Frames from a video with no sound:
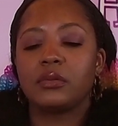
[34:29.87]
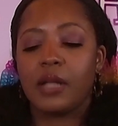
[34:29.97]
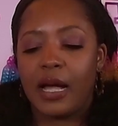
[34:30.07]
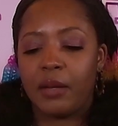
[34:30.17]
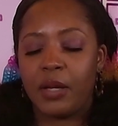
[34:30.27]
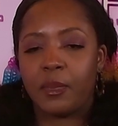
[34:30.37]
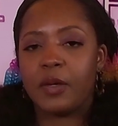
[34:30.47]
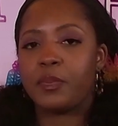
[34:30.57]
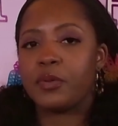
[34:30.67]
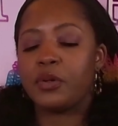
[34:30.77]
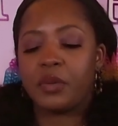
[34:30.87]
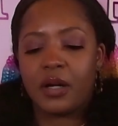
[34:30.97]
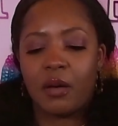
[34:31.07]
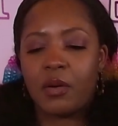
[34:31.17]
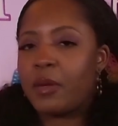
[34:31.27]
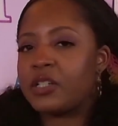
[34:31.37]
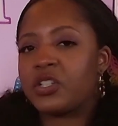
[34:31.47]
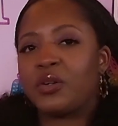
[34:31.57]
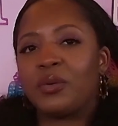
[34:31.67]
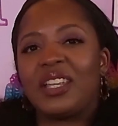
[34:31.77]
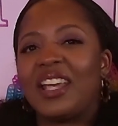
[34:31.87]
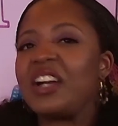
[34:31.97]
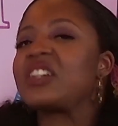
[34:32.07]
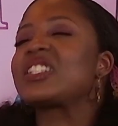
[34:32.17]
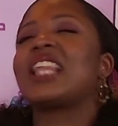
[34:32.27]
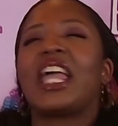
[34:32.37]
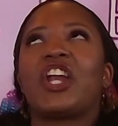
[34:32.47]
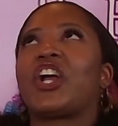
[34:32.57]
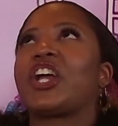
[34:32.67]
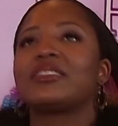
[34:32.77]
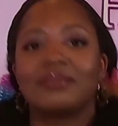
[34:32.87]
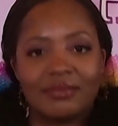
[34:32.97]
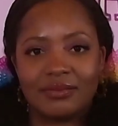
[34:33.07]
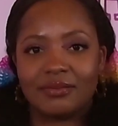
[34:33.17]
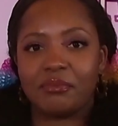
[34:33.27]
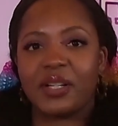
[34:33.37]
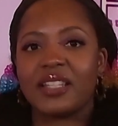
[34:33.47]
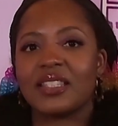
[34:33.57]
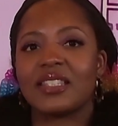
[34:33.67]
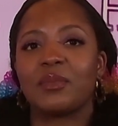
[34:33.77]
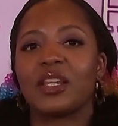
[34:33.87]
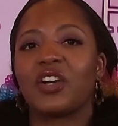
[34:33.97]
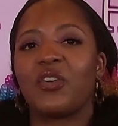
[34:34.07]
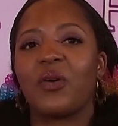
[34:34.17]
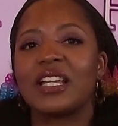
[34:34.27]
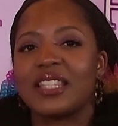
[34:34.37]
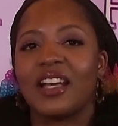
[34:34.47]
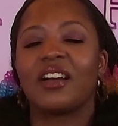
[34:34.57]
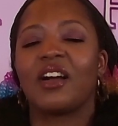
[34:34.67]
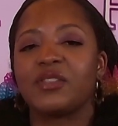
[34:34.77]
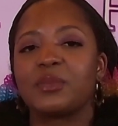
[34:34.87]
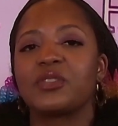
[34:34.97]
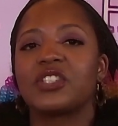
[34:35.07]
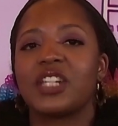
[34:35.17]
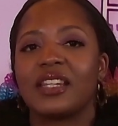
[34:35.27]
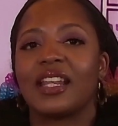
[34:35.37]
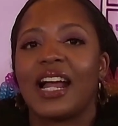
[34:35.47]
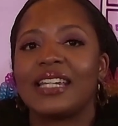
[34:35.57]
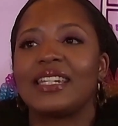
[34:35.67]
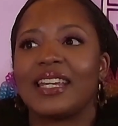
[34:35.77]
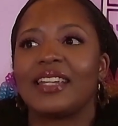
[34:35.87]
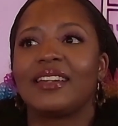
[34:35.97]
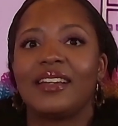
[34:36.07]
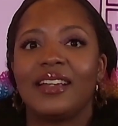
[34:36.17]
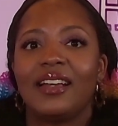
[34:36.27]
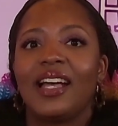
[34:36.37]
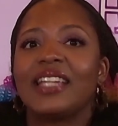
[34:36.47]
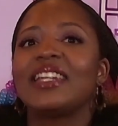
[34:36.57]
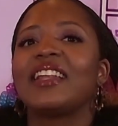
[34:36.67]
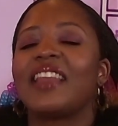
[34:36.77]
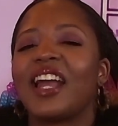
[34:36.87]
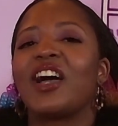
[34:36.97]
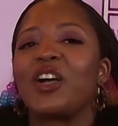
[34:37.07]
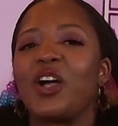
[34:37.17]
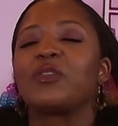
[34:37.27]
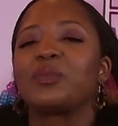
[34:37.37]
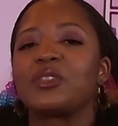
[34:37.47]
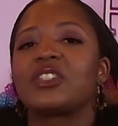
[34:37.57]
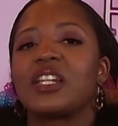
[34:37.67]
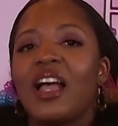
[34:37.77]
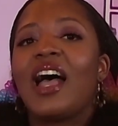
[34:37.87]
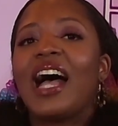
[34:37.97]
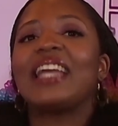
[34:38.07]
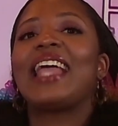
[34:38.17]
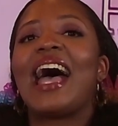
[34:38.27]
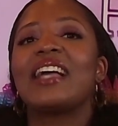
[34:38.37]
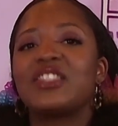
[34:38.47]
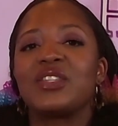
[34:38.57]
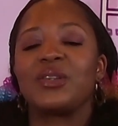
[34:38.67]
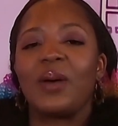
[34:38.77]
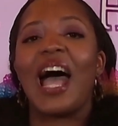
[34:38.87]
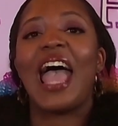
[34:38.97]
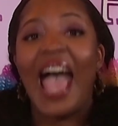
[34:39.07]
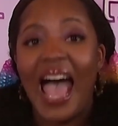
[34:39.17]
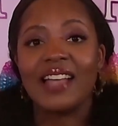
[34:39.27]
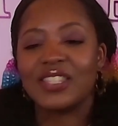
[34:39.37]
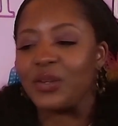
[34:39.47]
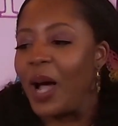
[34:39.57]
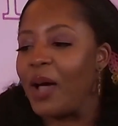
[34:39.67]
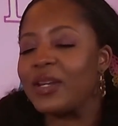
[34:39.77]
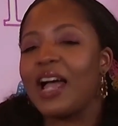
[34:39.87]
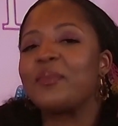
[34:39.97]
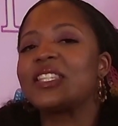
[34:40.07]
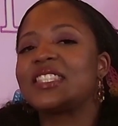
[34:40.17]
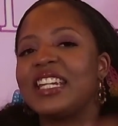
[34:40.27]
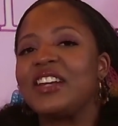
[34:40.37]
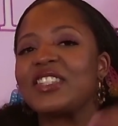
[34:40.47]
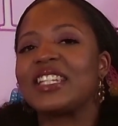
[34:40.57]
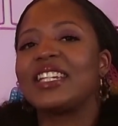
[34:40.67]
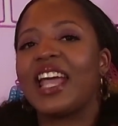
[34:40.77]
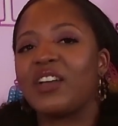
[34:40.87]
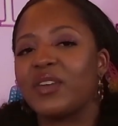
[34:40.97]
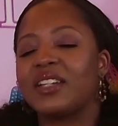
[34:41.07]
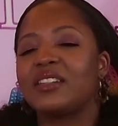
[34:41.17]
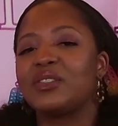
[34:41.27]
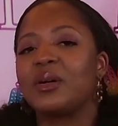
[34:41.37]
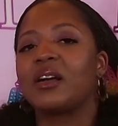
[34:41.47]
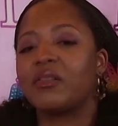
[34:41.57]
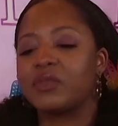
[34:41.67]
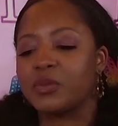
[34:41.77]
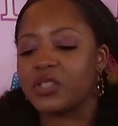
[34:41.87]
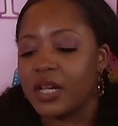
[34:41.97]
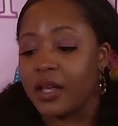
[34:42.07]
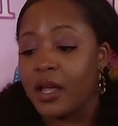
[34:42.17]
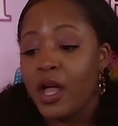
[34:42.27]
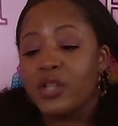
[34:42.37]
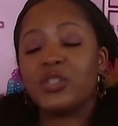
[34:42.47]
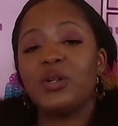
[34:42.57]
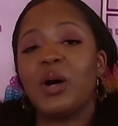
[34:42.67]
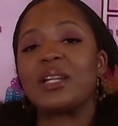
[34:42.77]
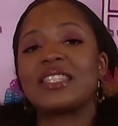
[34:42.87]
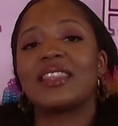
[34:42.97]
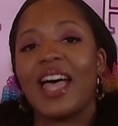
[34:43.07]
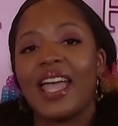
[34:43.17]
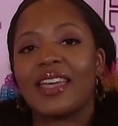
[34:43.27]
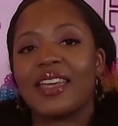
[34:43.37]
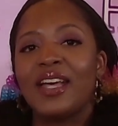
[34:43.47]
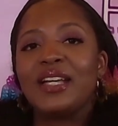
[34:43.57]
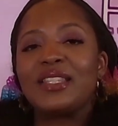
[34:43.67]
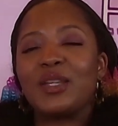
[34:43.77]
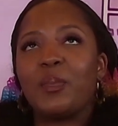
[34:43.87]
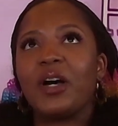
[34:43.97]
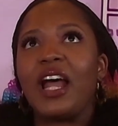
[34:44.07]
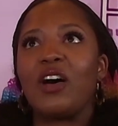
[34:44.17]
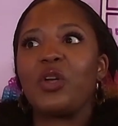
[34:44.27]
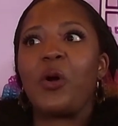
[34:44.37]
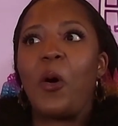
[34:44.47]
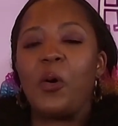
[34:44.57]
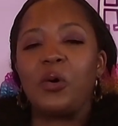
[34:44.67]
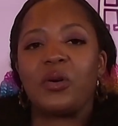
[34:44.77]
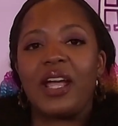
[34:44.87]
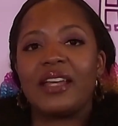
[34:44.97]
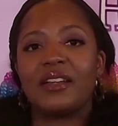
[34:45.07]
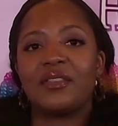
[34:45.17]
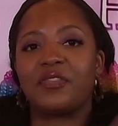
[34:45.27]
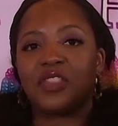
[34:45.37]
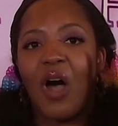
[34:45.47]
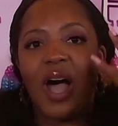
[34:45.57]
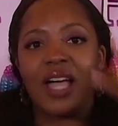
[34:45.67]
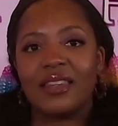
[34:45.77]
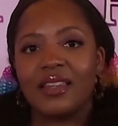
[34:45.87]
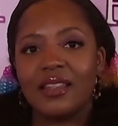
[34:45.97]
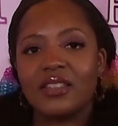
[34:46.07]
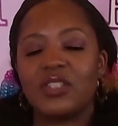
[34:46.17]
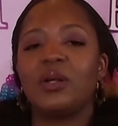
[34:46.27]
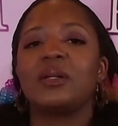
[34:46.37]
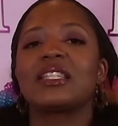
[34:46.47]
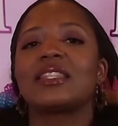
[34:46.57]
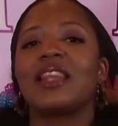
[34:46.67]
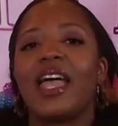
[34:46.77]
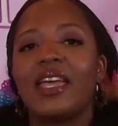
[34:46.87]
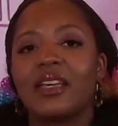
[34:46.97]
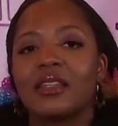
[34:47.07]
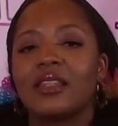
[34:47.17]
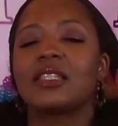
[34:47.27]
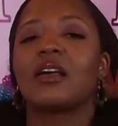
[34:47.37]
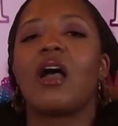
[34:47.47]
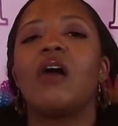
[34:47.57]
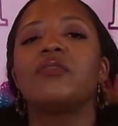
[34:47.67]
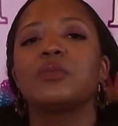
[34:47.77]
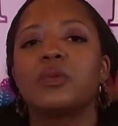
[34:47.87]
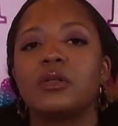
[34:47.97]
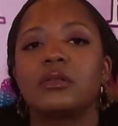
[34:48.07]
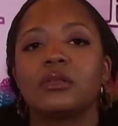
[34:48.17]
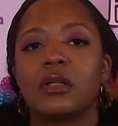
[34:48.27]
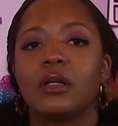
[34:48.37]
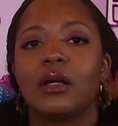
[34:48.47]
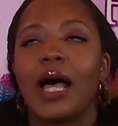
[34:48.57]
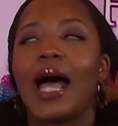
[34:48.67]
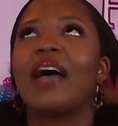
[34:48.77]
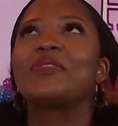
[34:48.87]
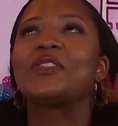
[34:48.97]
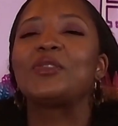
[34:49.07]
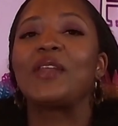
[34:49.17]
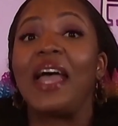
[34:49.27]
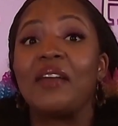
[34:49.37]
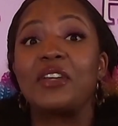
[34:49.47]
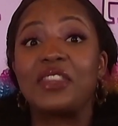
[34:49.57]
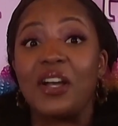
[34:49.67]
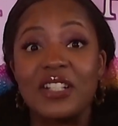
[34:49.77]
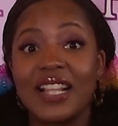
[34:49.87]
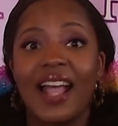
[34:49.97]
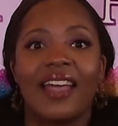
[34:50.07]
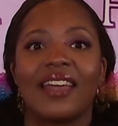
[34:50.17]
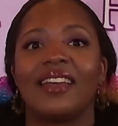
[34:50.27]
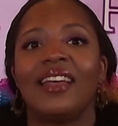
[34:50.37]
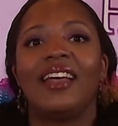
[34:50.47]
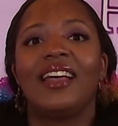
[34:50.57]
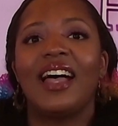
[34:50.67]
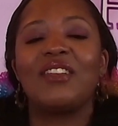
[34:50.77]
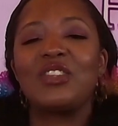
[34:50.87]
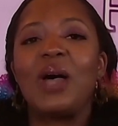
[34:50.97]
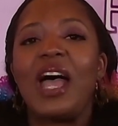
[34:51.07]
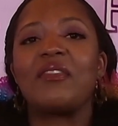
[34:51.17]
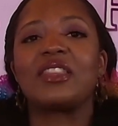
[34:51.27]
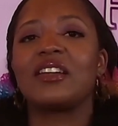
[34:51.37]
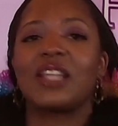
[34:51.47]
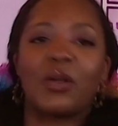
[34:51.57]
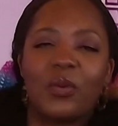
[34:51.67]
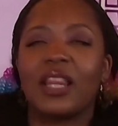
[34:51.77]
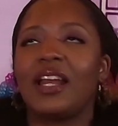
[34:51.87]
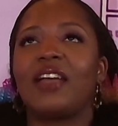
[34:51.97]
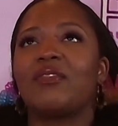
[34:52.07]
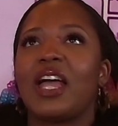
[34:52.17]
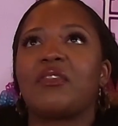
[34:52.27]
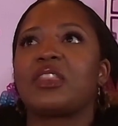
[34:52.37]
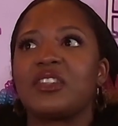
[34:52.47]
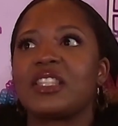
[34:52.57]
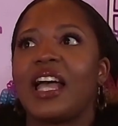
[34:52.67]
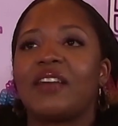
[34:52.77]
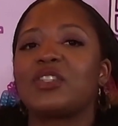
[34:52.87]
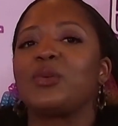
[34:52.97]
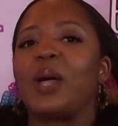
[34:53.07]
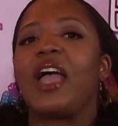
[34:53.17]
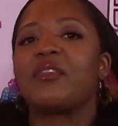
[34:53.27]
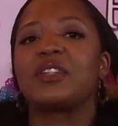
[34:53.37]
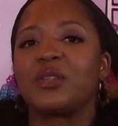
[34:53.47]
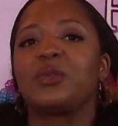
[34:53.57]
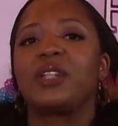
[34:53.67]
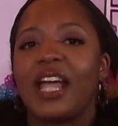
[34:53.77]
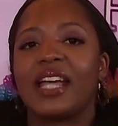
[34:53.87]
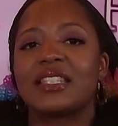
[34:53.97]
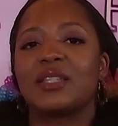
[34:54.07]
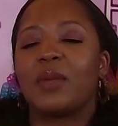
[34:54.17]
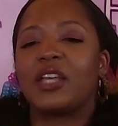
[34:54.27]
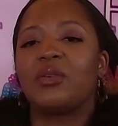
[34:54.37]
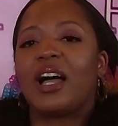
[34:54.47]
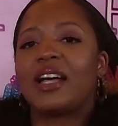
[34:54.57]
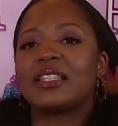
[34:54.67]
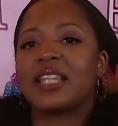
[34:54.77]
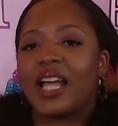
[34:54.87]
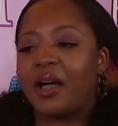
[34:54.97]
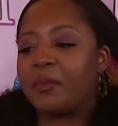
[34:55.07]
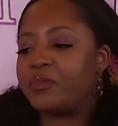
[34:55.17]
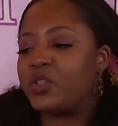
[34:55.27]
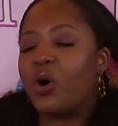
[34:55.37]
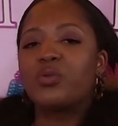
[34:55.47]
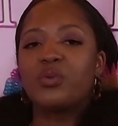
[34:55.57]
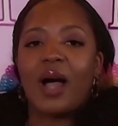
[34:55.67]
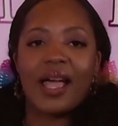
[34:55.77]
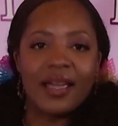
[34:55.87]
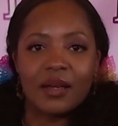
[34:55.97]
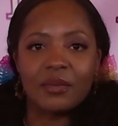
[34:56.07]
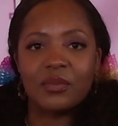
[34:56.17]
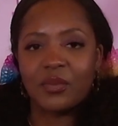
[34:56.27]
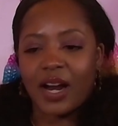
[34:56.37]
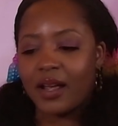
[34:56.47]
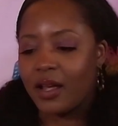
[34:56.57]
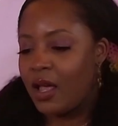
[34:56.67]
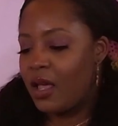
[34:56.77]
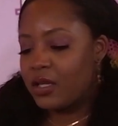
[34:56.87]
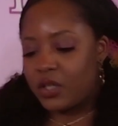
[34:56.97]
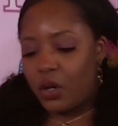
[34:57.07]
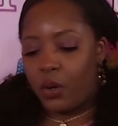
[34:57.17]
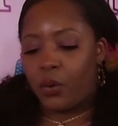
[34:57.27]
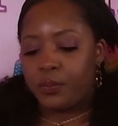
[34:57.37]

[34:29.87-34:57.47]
I met people who would come on my show years later because of some of the crazy, uncomfortable shit that I did. I did a lot of uncomfortable I had to. I would not be sitting here today if I didn't do uncomfortable shit. Do you know what it's like to put out your own creative thought? Do you know what it's like? That's uncomfortable. I have to do that every Thursday. I have to do it every Thursday. Really, not even every Thursday. I have to do it every single day to make you guys like know who I am, right? So